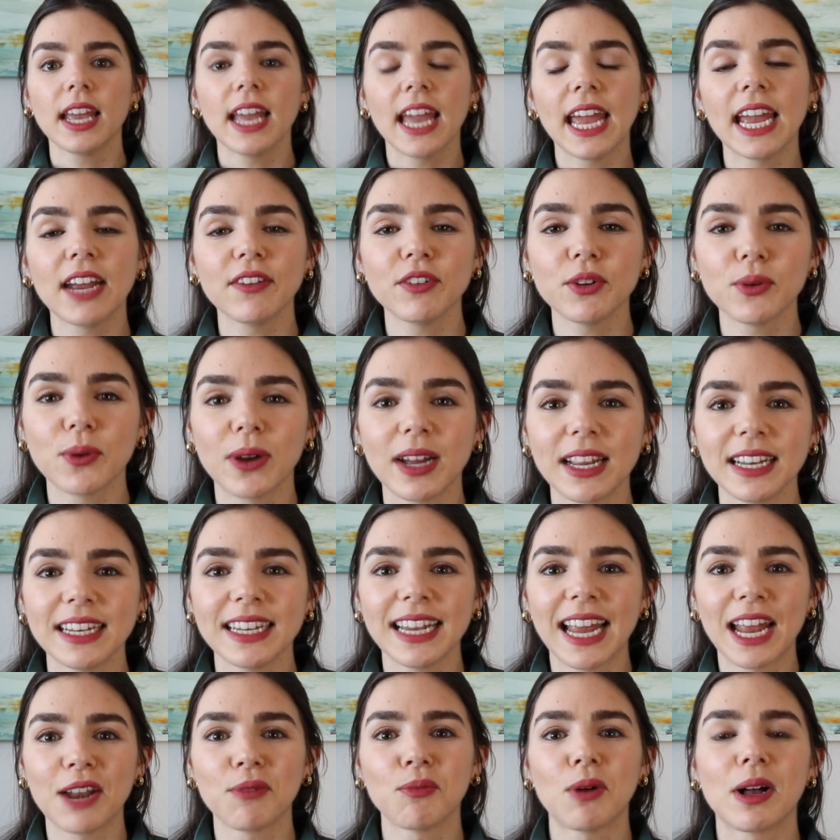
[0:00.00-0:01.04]
Hey everyone
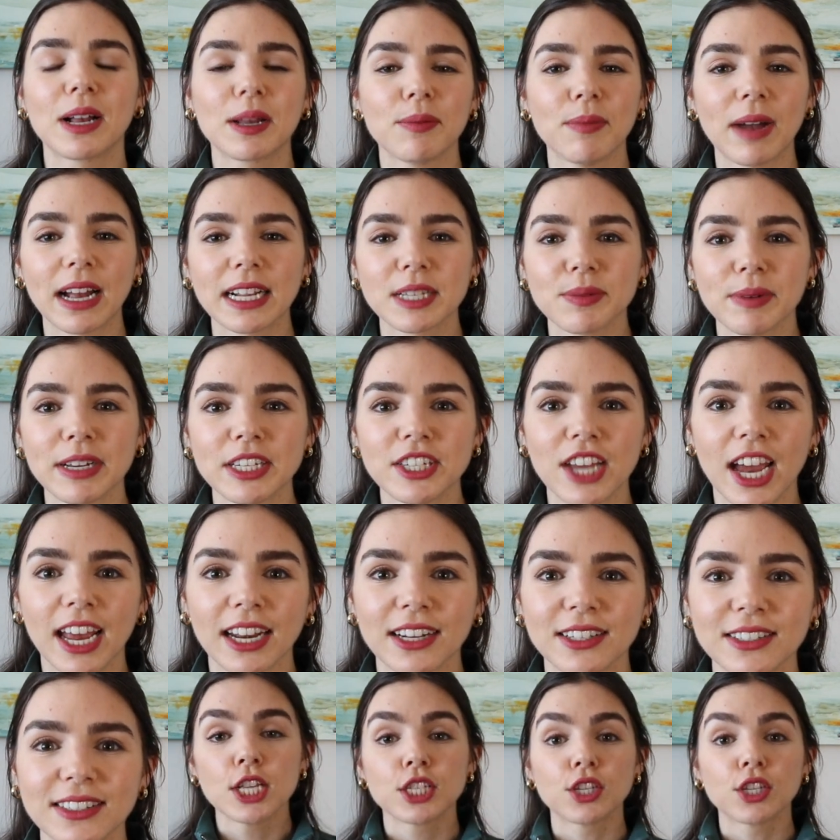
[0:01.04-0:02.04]
and welcome back to my channel.